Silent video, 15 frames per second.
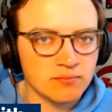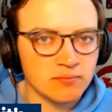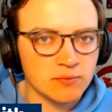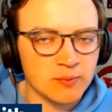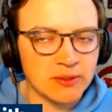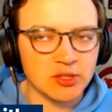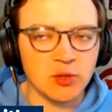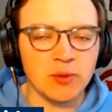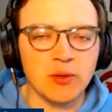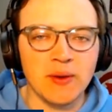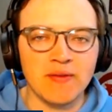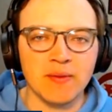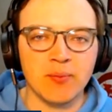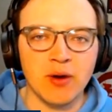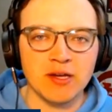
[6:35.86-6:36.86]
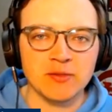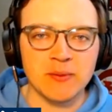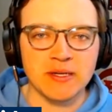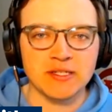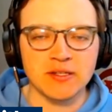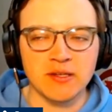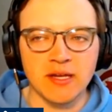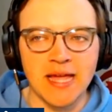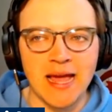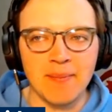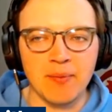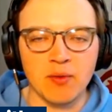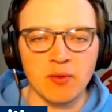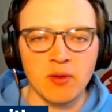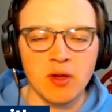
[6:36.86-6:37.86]
Especially when you had the prospects and the
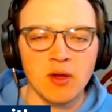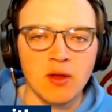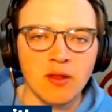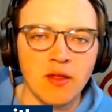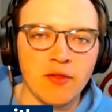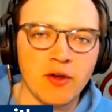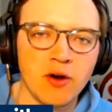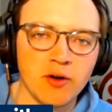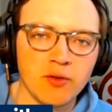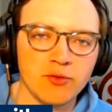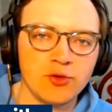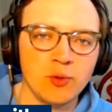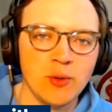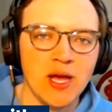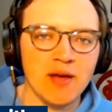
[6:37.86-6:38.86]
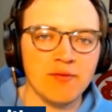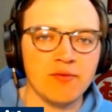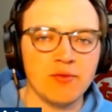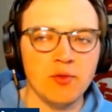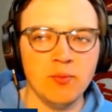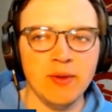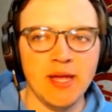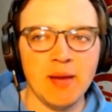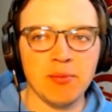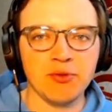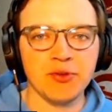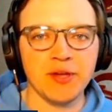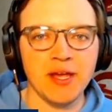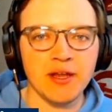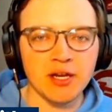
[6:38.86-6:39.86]
capital that the Cardinals do have to be able
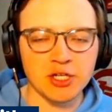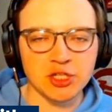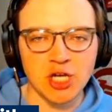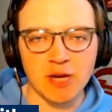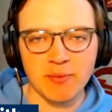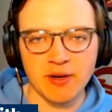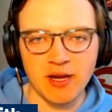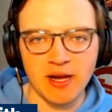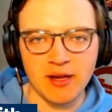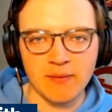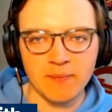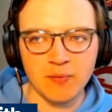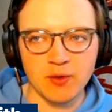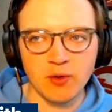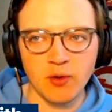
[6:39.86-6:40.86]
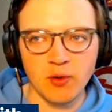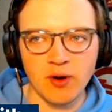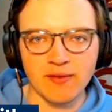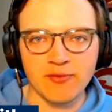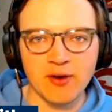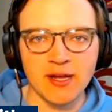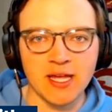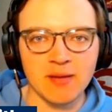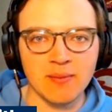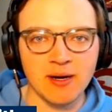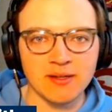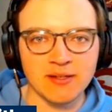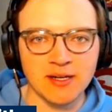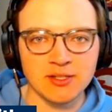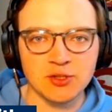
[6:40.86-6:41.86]
to get a Sean Manaea or a Frankie
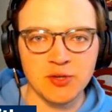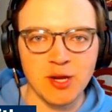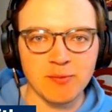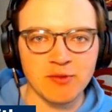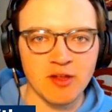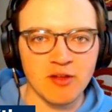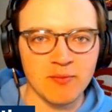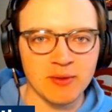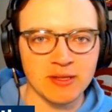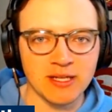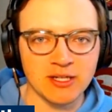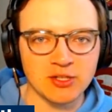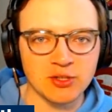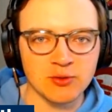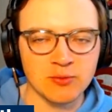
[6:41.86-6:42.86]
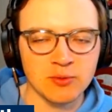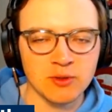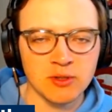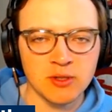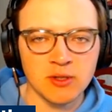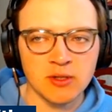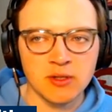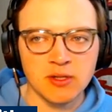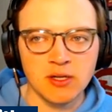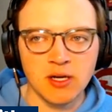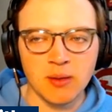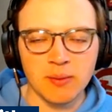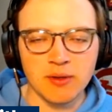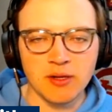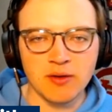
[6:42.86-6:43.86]
Montas, 2 names they've been linked to
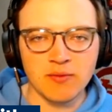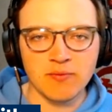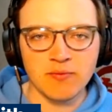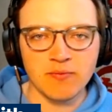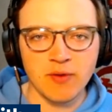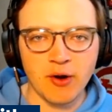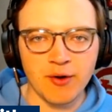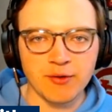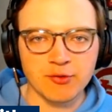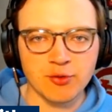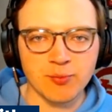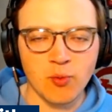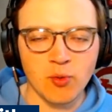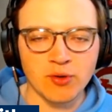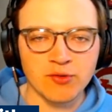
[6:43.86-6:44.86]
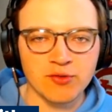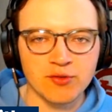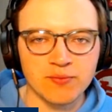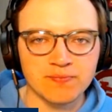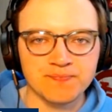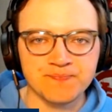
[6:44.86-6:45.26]
in various reports.